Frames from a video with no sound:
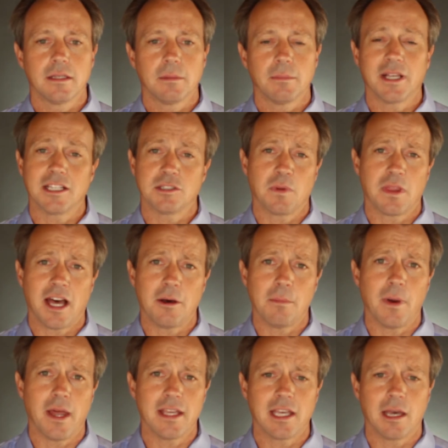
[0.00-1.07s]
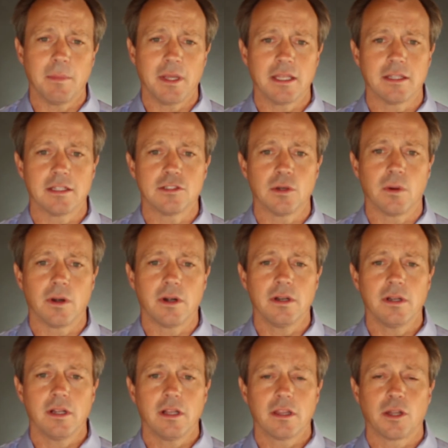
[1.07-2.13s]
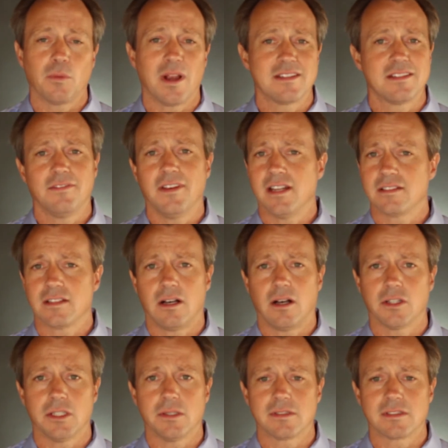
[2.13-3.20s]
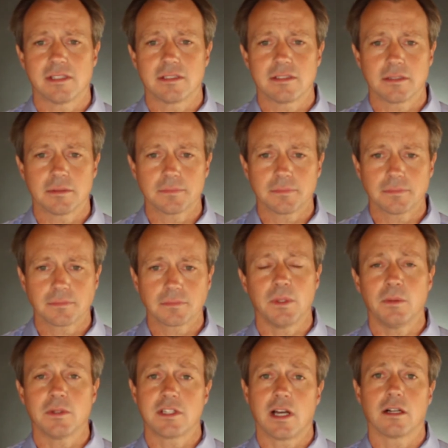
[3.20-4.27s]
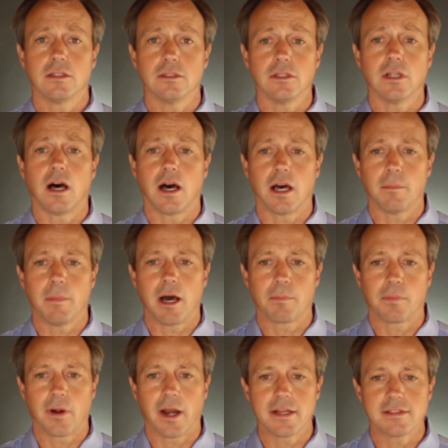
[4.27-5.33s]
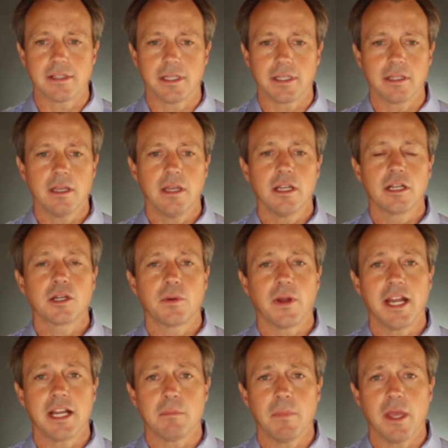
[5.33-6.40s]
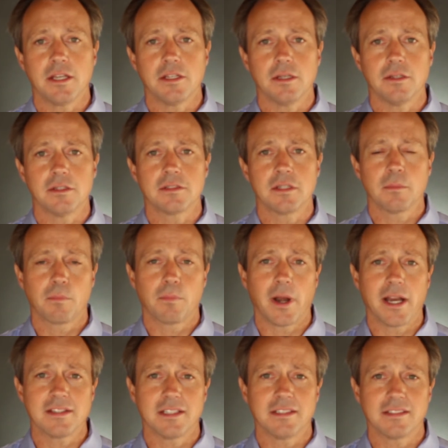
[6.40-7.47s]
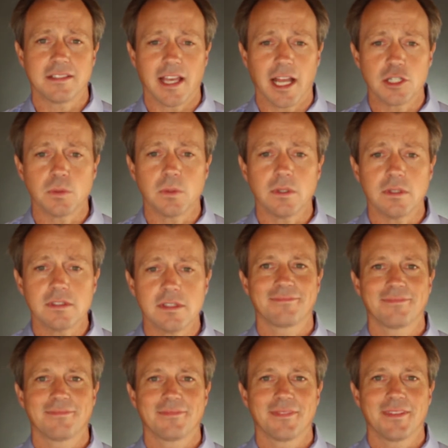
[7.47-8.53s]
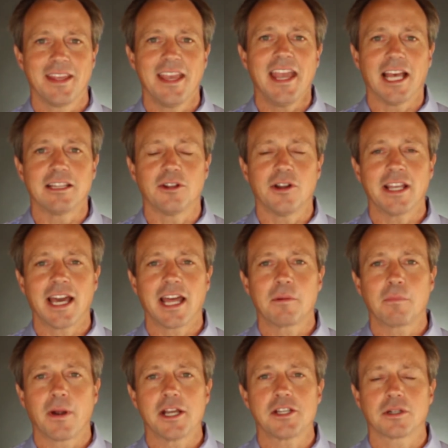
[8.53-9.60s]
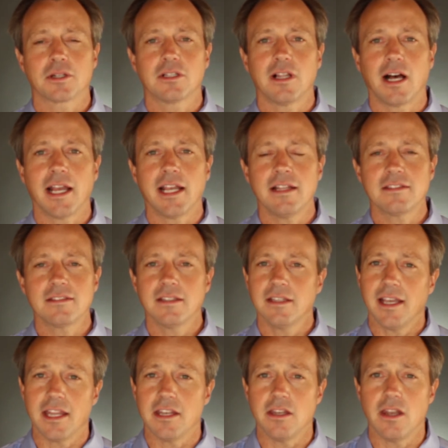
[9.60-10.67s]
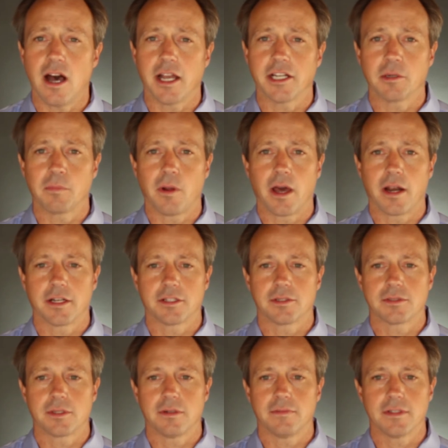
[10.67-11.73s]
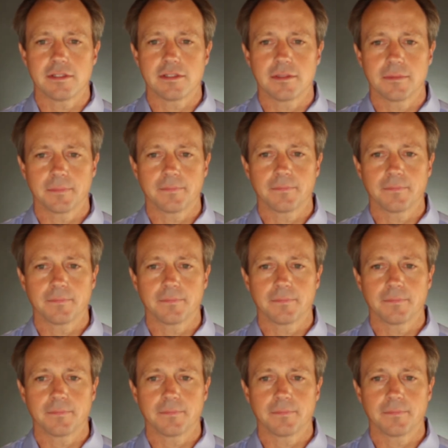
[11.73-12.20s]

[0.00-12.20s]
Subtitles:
Because without money coming in the door, the rest of it is all useless. We will talk a lot about pricing, creating menus, pricing schedules, and learning how to price your clients and not your product or service.